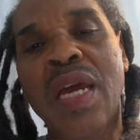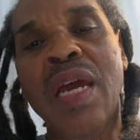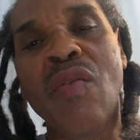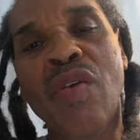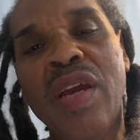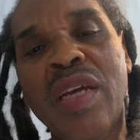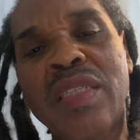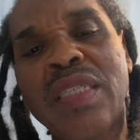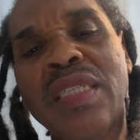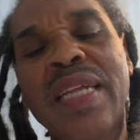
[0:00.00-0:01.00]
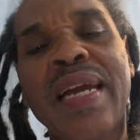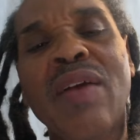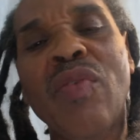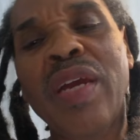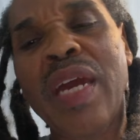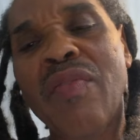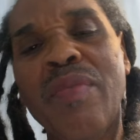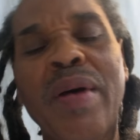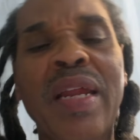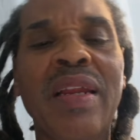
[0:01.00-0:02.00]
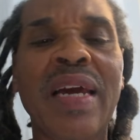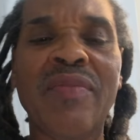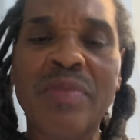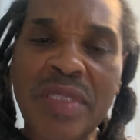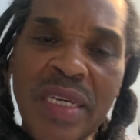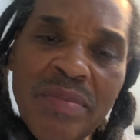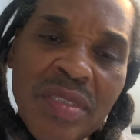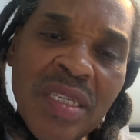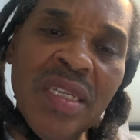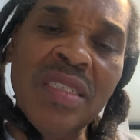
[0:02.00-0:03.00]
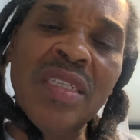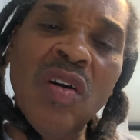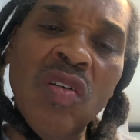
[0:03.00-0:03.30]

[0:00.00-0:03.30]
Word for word: and we it's just like we everybody like from seven six and all